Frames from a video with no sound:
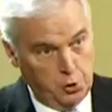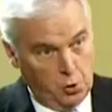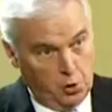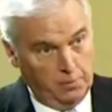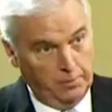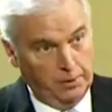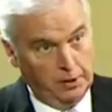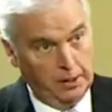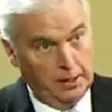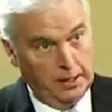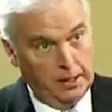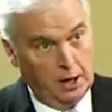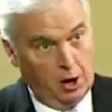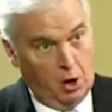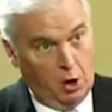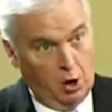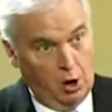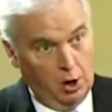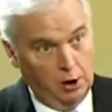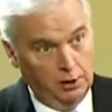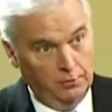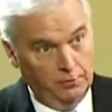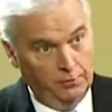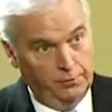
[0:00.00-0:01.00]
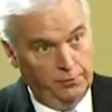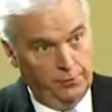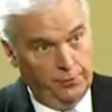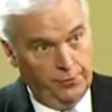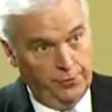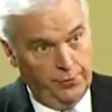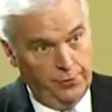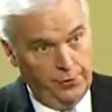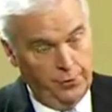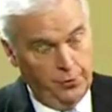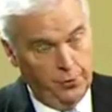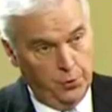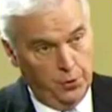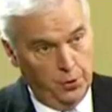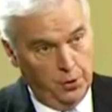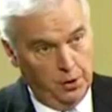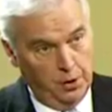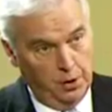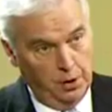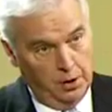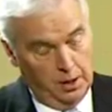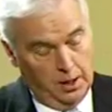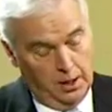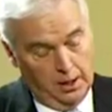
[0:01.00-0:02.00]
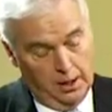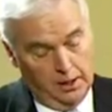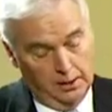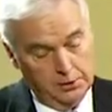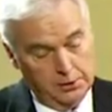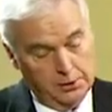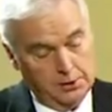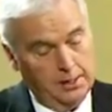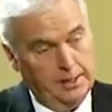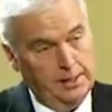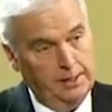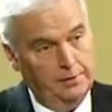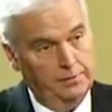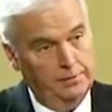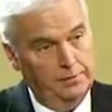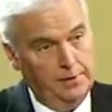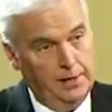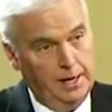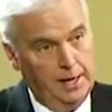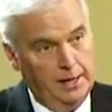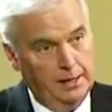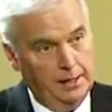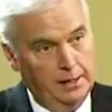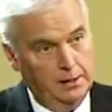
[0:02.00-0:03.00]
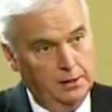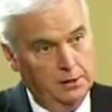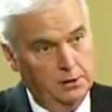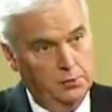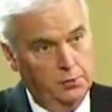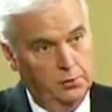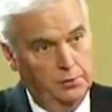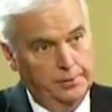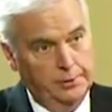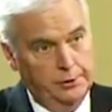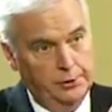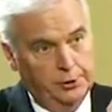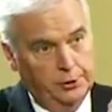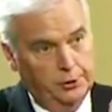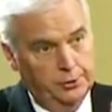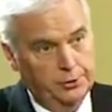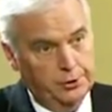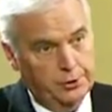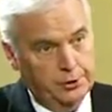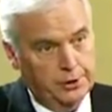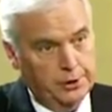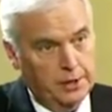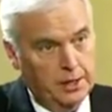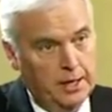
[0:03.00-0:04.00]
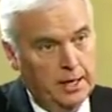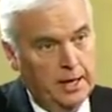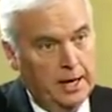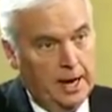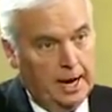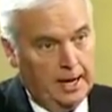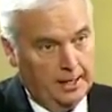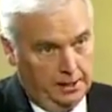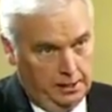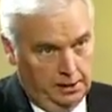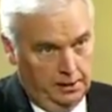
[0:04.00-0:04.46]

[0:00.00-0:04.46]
Normally, all of your slate of candidates would have been chosen at a